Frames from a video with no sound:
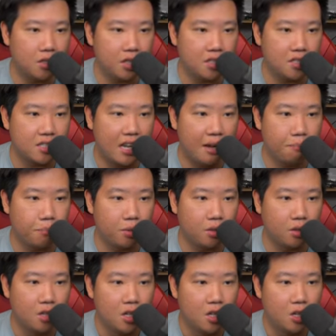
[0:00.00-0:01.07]

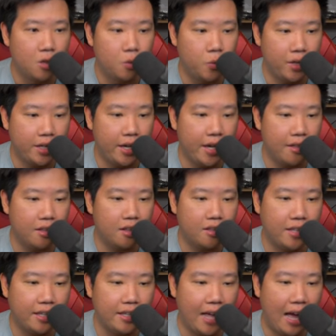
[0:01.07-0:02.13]
example, we can
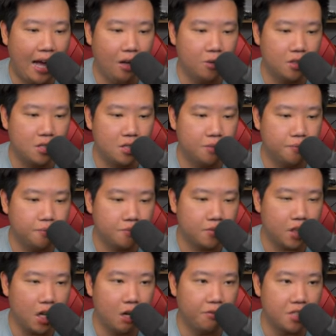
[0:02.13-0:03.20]
get out
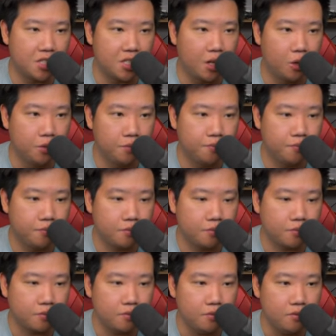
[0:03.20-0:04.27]
of the zone
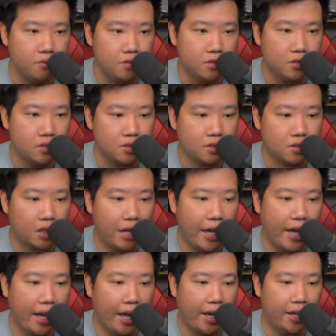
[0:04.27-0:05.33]

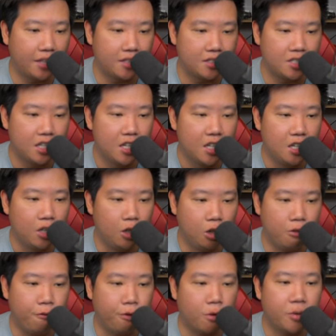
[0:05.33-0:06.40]
and
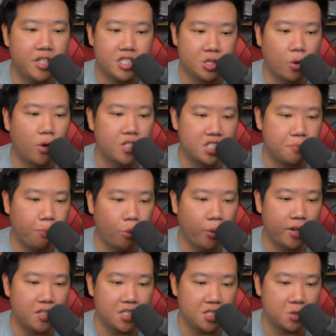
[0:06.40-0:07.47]
look for resource
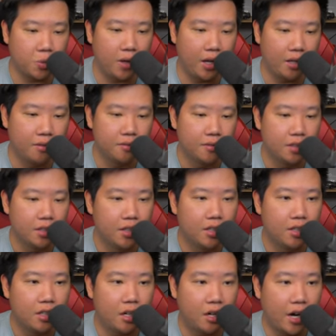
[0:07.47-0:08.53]
points as well.
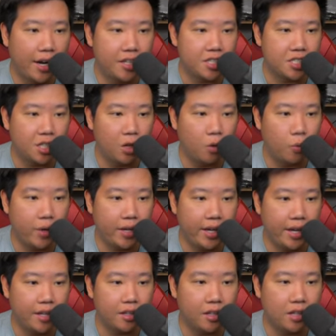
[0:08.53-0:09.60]
All right, so we
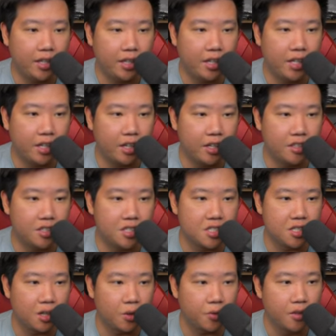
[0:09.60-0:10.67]
can click here in this
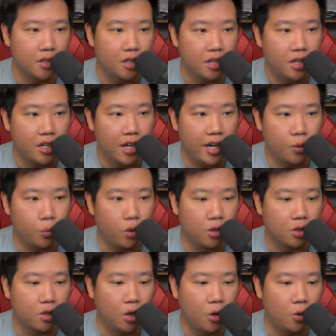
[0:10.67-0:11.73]
zone and we'll
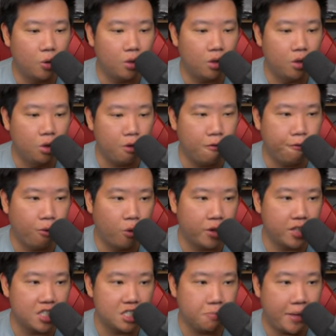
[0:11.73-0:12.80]
go look for
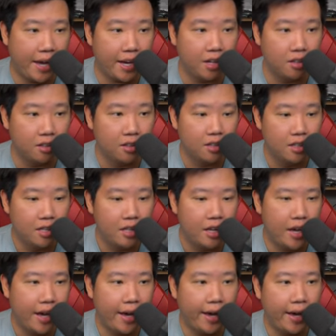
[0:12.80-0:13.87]
this panel.
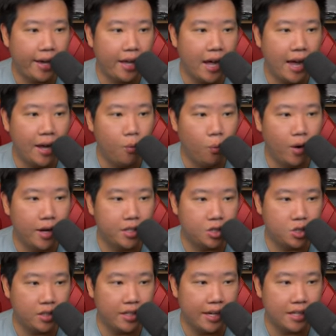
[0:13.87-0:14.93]
And I want
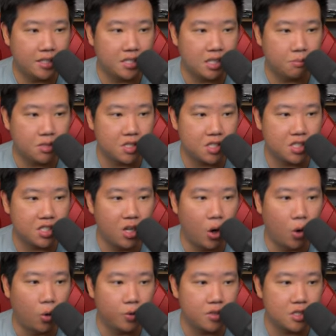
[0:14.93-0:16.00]
to get some
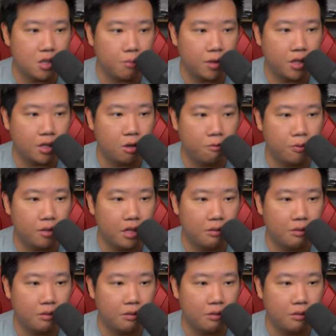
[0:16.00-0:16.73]
stone, so I'm gonna go for a